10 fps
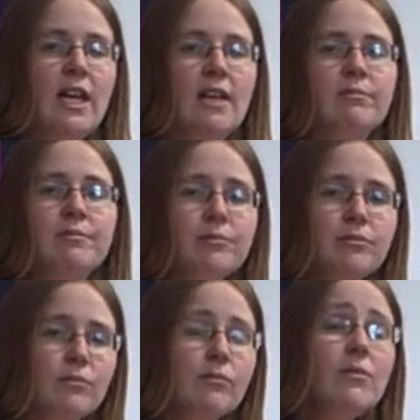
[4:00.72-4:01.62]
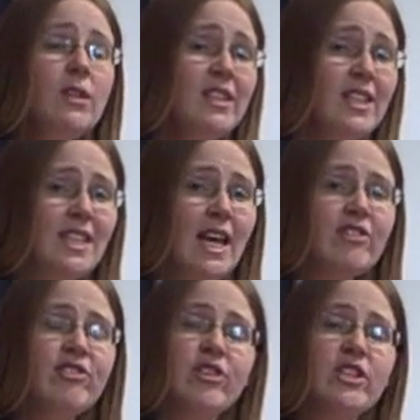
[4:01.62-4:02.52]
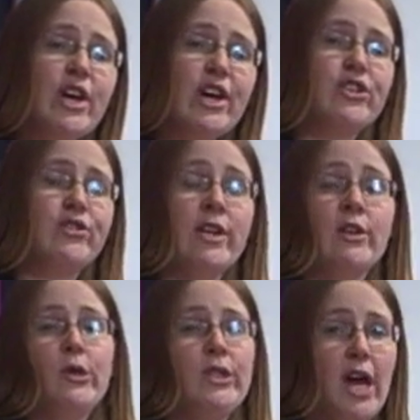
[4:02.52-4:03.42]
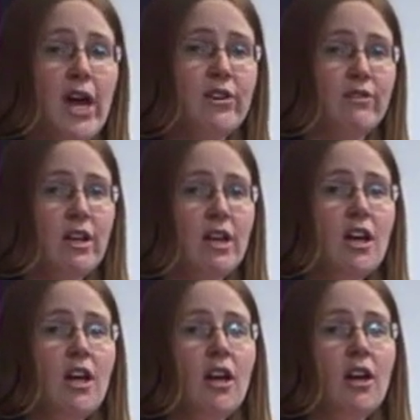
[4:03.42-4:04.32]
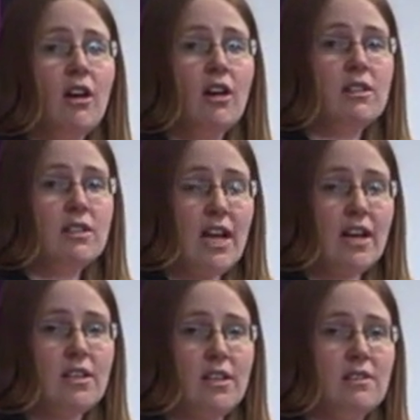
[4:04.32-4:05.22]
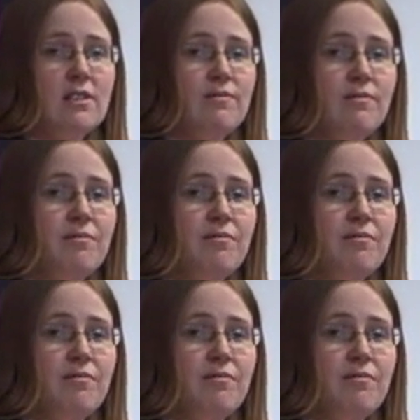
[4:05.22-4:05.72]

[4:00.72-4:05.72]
in the secondary, tertiary and quaternary sectors.